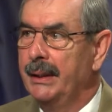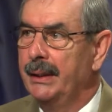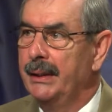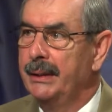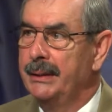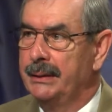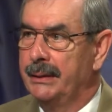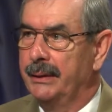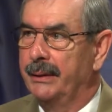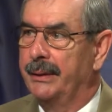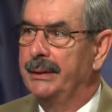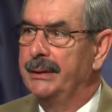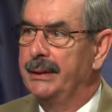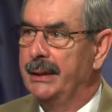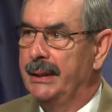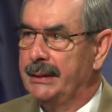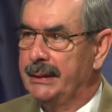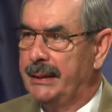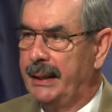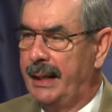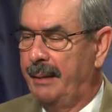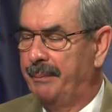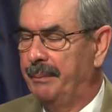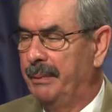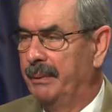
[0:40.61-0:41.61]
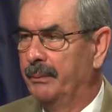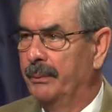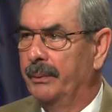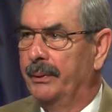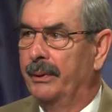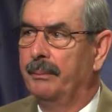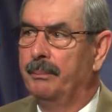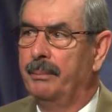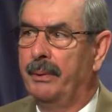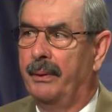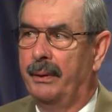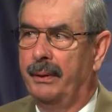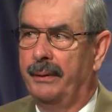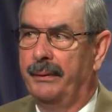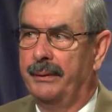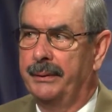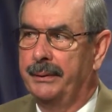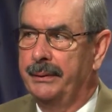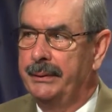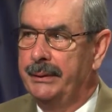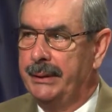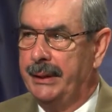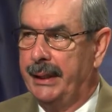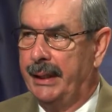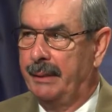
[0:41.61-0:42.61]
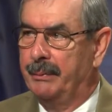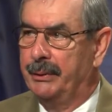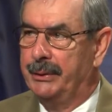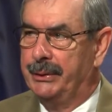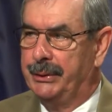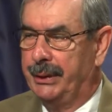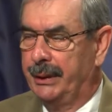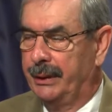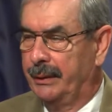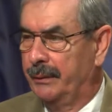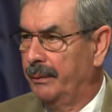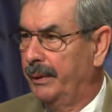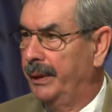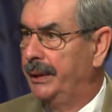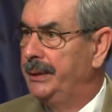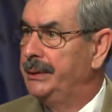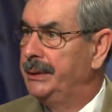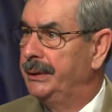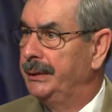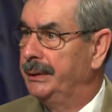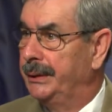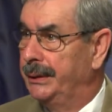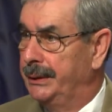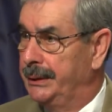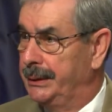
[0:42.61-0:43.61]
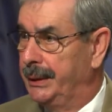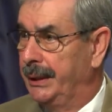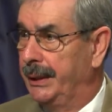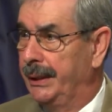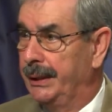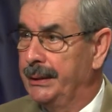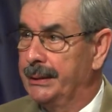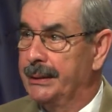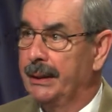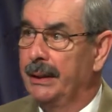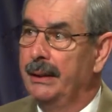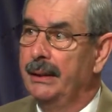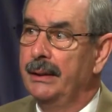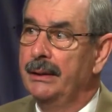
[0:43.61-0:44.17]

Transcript: So it does happen. We're part of the sandwich generation these days.